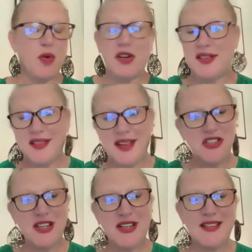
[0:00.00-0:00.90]

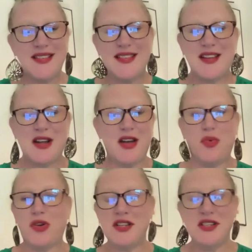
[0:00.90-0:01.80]
organizations.
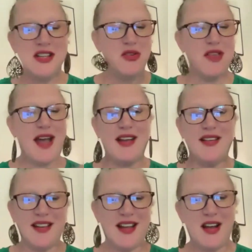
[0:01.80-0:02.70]
We'll continue
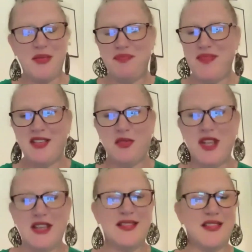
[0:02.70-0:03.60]
that as we
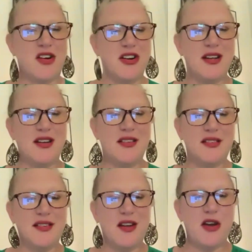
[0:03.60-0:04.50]
get started.
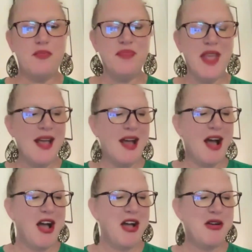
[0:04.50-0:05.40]
So
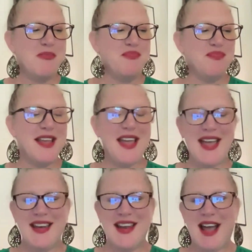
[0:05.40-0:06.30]

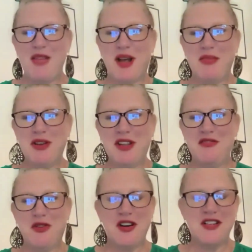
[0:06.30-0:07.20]
again, I'm
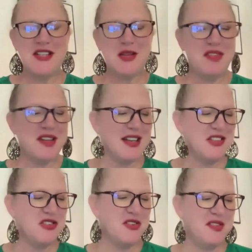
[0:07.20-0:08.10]
looking forward. Tim's going to
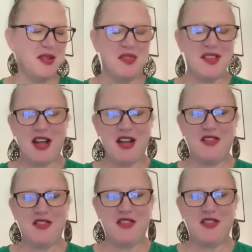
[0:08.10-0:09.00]
introduce himself.
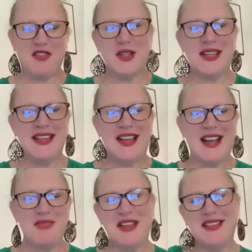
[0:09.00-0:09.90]
It's a really
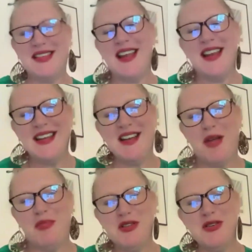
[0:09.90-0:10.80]
exciting
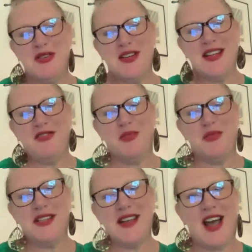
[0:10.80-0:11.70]
opportunity for
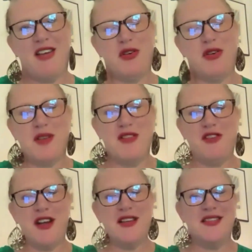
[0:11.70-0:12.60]
me to have one of my
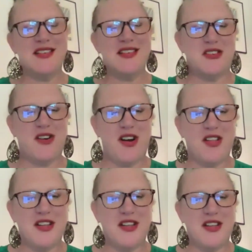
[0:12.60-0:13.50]
friends and dear
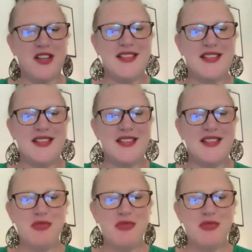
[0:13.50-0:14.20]
colleagues